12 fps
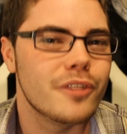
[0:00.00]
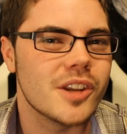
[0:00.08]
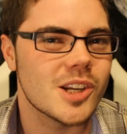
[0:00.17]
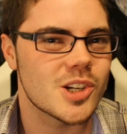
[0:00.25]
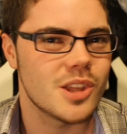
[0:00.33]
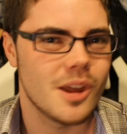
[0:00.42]

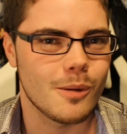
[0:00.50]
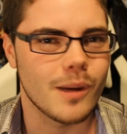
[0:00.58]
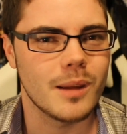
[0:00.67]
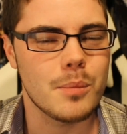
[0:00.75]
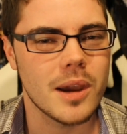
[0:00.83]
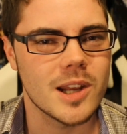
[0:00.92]
finish their
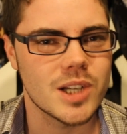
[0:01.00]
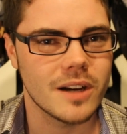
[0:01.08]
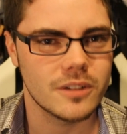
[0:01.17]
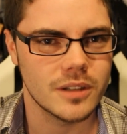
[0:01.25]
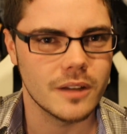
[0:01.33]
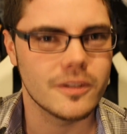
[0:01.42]
rampage
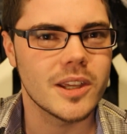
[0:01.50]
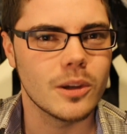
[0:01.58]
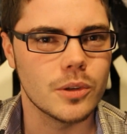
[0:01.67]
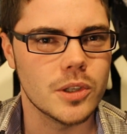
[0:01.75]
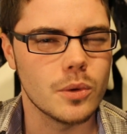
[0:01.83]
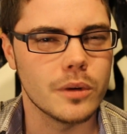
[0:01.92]
after they've
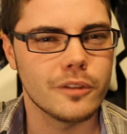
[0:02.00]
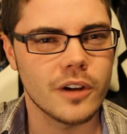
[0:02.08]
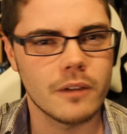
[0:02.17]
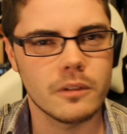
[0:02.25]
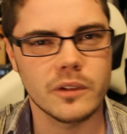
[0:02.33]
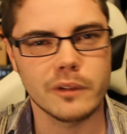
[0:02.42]
killed you and
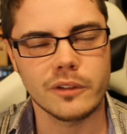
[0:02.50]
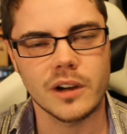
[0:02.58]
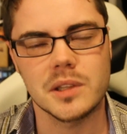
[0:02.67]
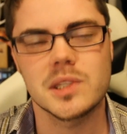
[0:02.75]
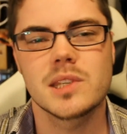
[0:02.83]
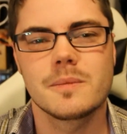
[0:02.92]
5 of your
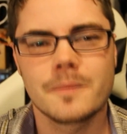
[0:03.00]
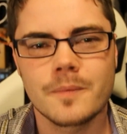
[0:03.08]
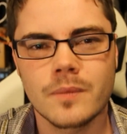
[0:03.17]
friends.